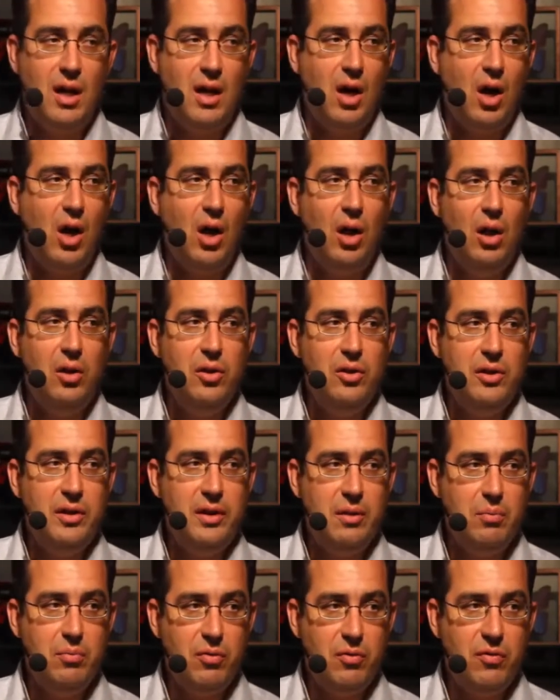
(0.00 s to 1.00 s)
all
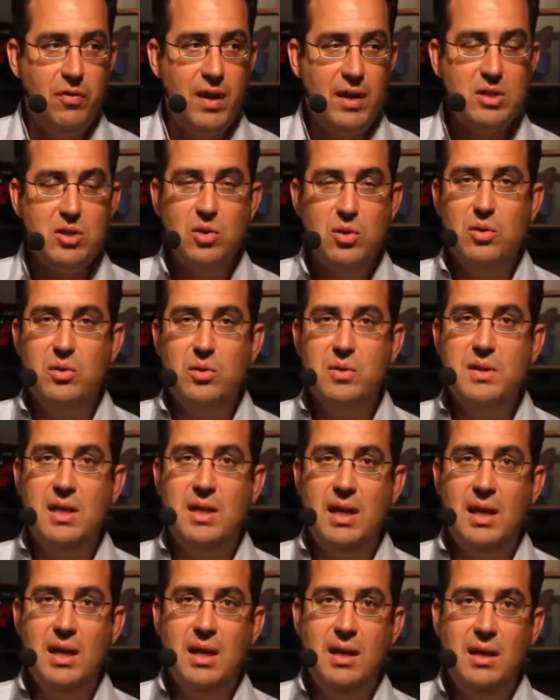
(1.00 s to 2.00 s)
the professors
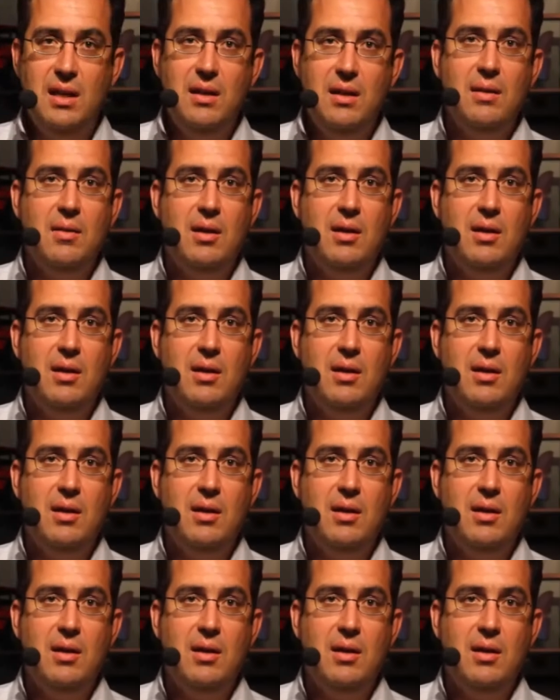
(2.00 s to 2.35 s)
in